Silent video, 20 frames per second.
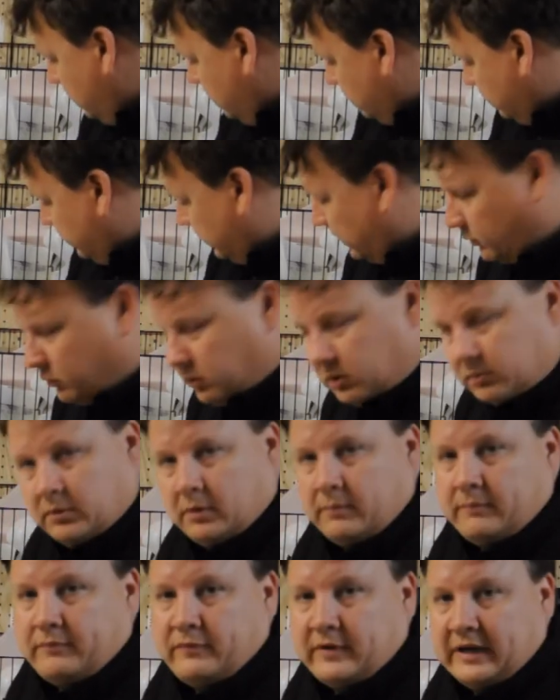Now it'll warm
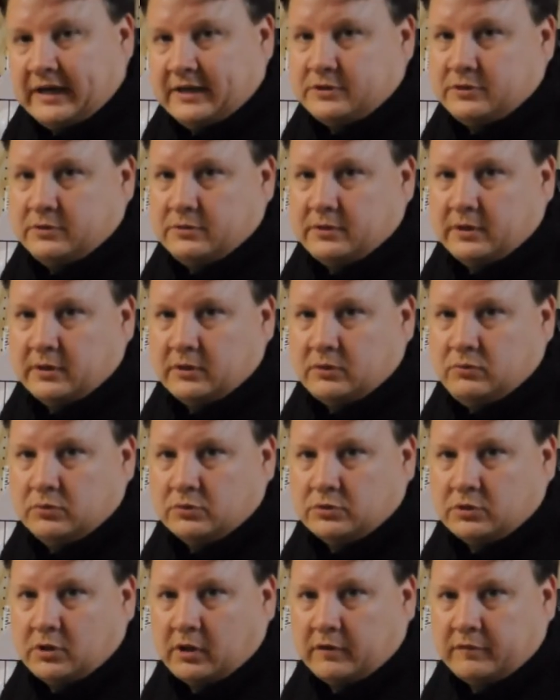up faster than it
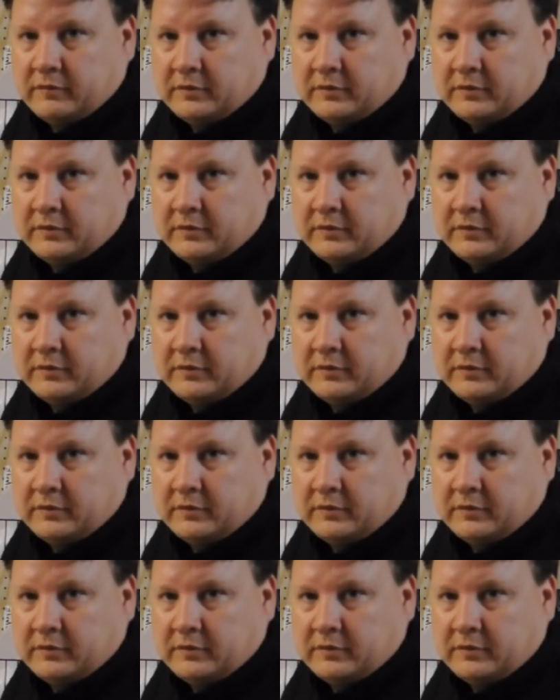cools off